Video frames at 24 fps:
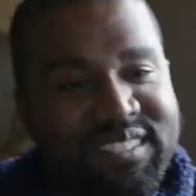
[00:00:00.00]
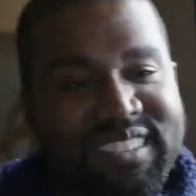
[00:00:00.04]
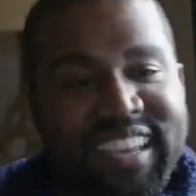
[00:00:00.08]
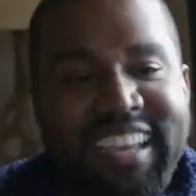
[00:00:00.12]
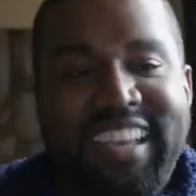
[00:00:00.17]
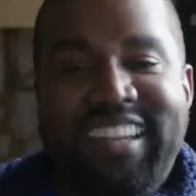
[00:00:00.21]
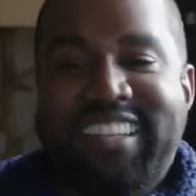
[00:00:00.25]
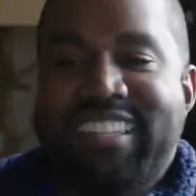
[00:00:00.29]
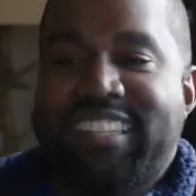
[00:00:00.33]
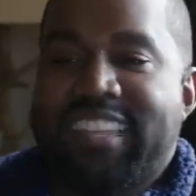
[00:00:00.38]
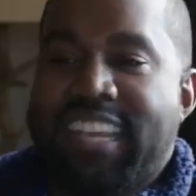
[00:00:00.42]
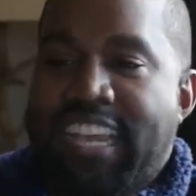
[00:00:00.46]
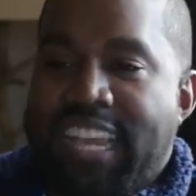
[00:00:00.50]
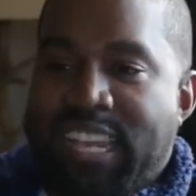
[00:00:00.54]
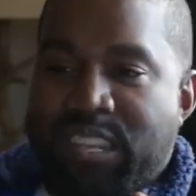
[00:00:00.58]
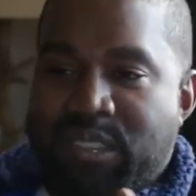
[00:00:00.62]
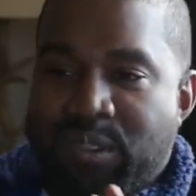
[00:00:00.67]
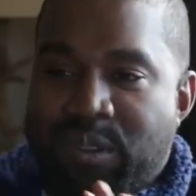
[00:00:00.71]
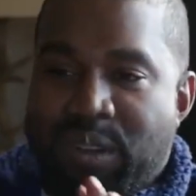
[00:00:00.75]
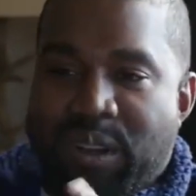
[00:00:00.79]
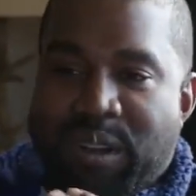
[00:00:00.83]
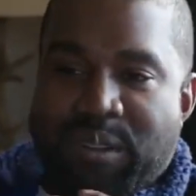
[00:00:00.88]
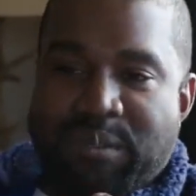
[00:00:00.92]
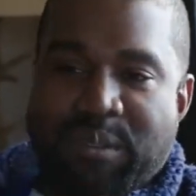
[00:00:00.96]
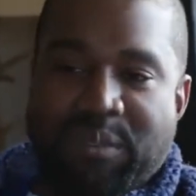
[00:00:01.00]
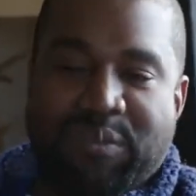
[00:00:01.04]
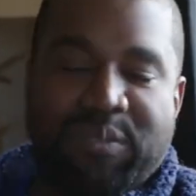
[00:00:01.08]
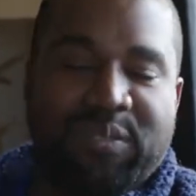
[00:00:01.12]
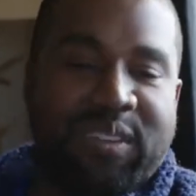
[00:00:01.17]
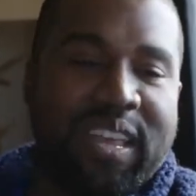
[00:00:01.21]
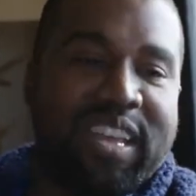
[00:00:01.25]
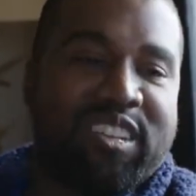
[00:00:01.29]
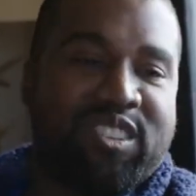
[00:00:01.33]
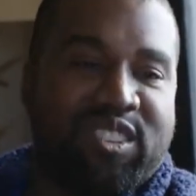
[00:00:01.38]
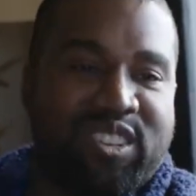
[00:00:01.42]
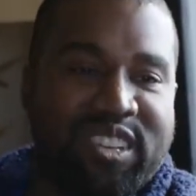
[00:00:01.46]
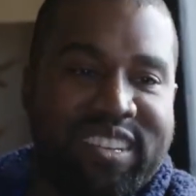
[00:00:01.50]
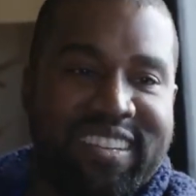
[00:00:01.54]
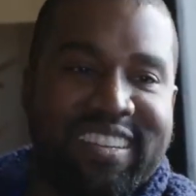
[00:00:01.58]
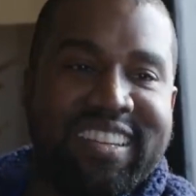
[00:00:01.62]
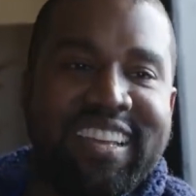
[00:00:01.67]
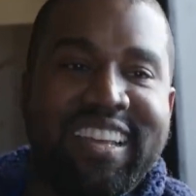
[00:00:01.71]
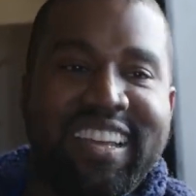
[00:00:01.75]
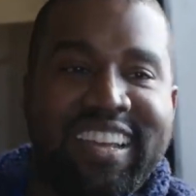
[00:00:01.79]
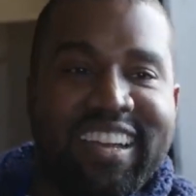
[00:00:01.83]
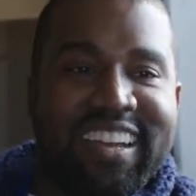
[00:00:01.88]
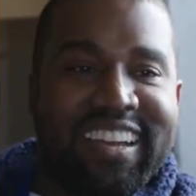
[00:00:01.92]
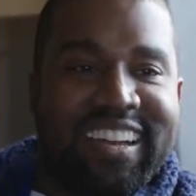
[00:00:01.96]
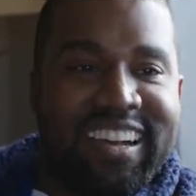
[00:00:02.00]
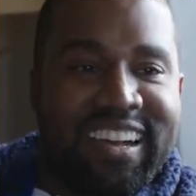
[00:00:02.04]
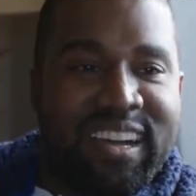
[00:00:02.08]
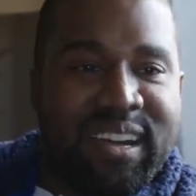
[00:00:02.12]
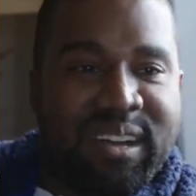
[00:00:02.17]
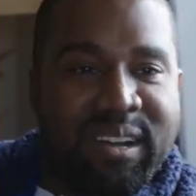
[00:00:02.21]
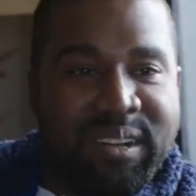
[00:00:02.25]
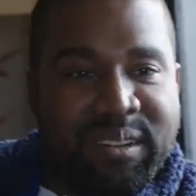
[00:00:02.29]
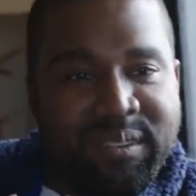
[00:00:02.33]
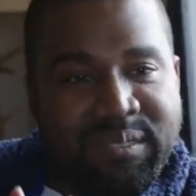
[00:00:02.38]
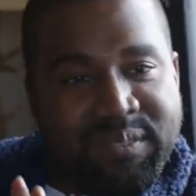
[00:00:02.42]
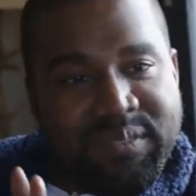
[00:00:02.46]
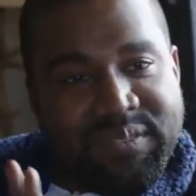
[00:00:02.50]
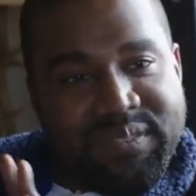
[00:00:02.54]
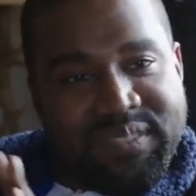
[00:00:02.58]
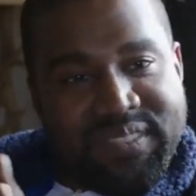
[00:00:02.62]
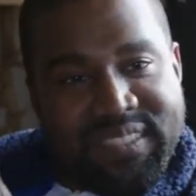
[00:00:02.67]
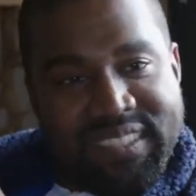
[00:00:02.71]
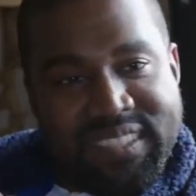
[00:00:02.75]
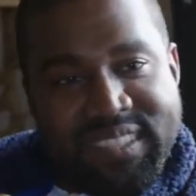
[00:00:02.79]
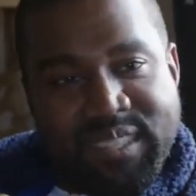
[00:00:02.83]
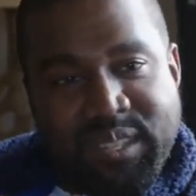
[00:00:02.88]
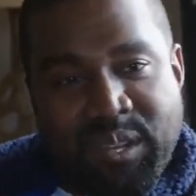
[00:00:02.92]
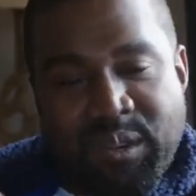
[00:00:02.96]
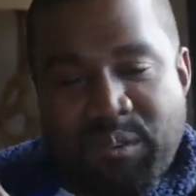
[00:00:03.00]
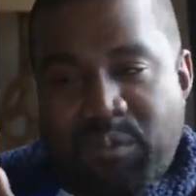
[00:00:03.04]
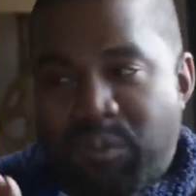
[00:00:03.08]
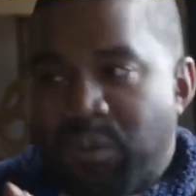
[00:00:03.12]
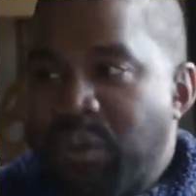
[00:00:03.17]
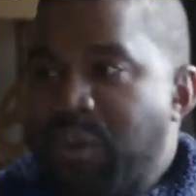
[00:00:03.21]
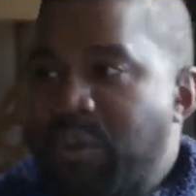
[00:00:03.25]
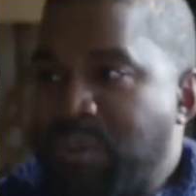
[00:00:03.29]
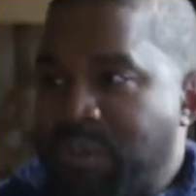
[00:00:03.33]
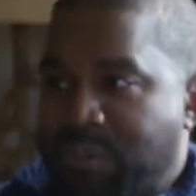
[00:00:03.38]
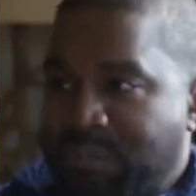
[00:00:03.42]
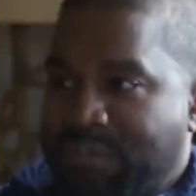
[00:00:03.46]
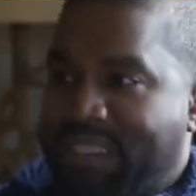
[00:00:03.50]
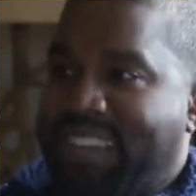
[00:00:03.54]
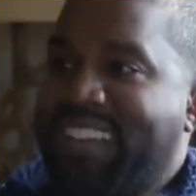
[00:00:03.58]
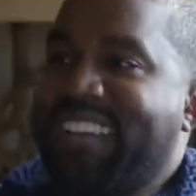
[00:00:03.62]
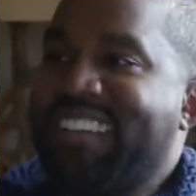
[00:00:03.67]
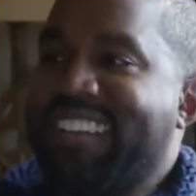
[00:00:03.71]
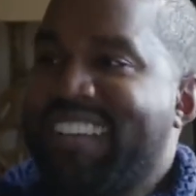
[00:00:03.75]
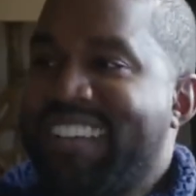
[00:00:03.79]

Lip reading: I'm saying is you're a reflection of your room